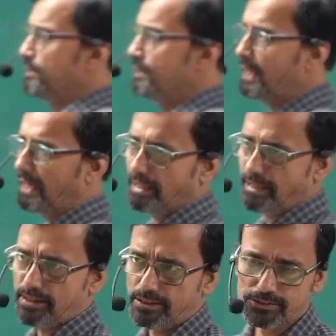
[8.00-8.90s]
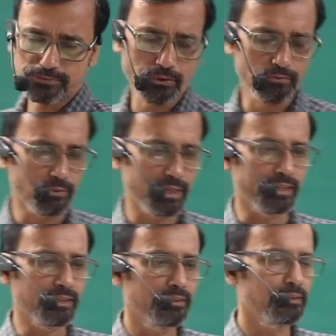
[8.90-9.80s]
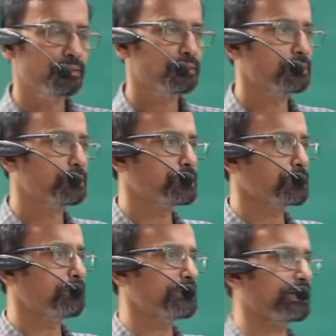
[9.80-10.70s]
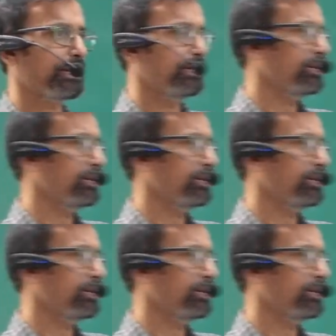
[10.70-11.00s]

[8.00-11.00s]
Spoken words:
the areas from where question basically